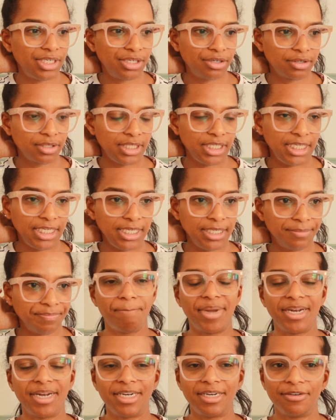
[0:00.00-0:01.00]
dearly,
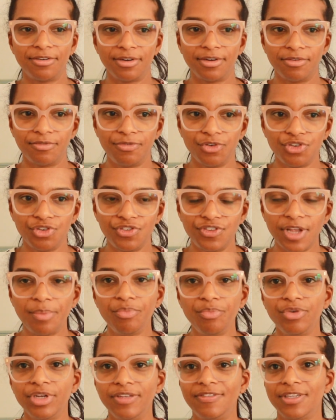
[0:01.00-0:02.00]
but for
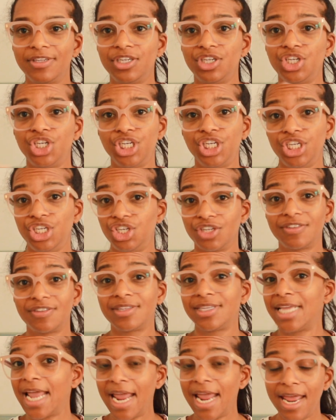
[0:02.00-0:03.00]
some reason she
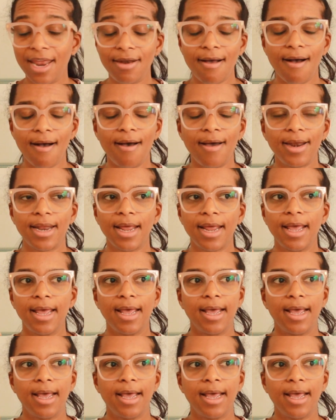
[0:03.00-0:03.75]
cannot